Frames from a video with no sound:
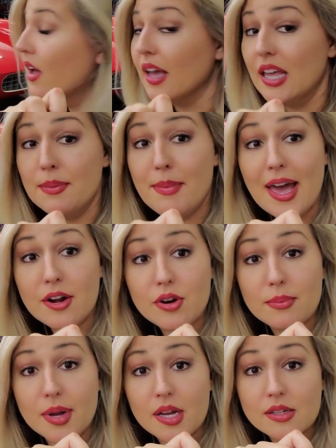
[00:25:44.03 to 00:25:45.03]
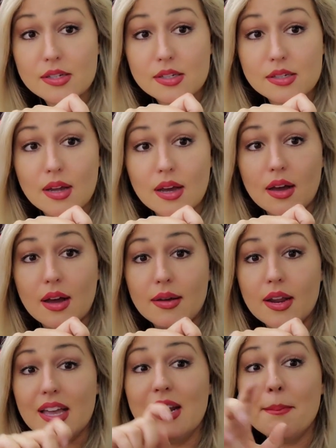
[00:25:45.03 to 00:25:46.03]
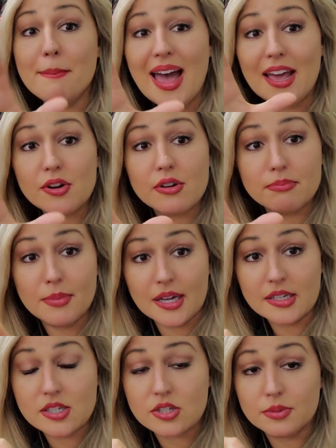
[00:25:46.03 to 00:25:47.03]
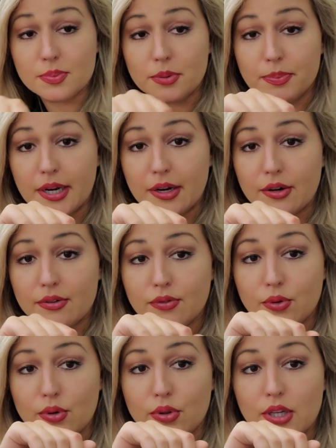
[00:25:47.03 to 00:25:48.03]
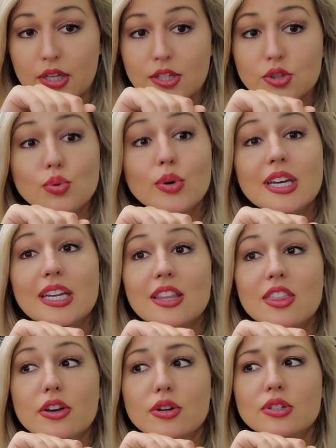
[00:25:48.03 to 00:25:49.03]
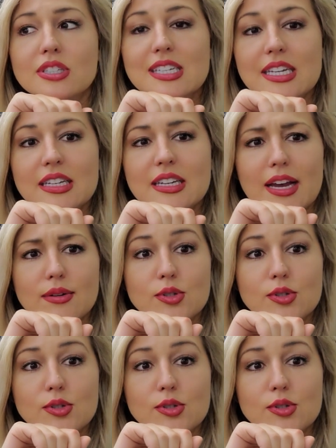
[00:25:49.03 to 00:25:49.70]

In a matter of months to prepare for the 2013